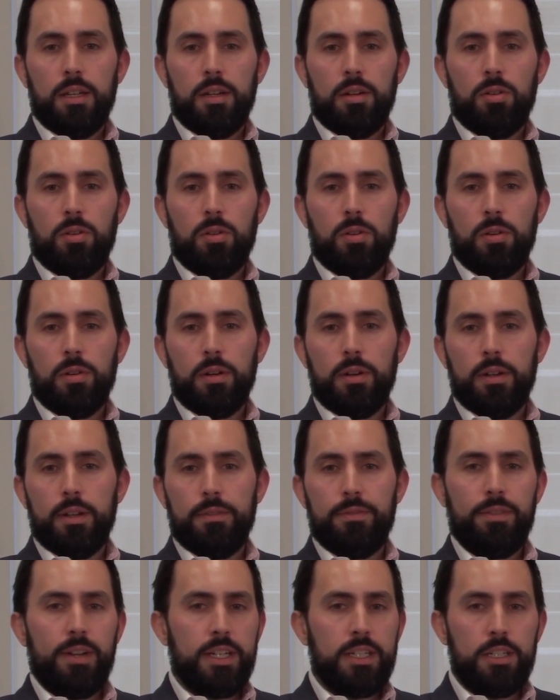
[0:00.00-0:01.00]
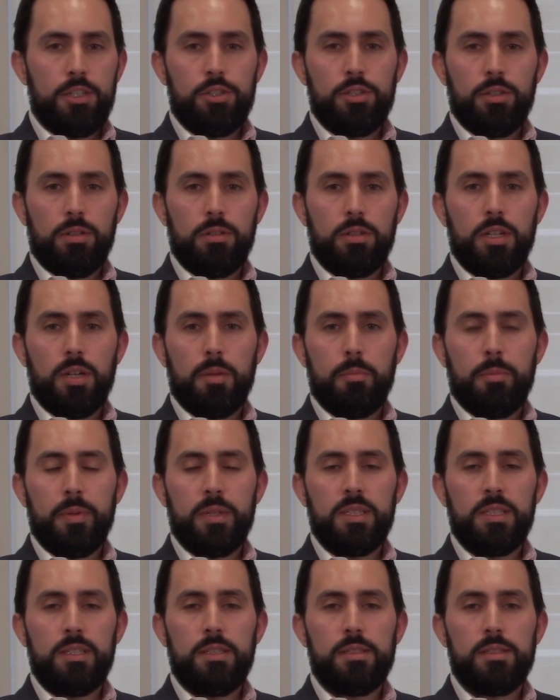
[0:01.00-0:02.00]
or financial
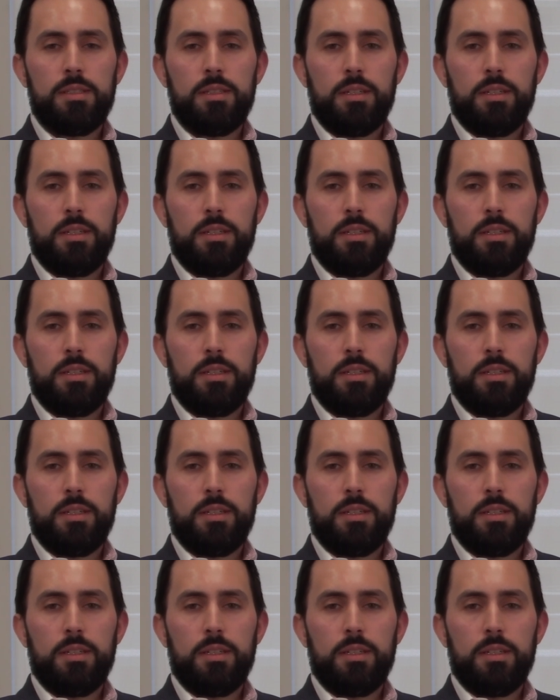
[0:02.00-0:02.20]
companies,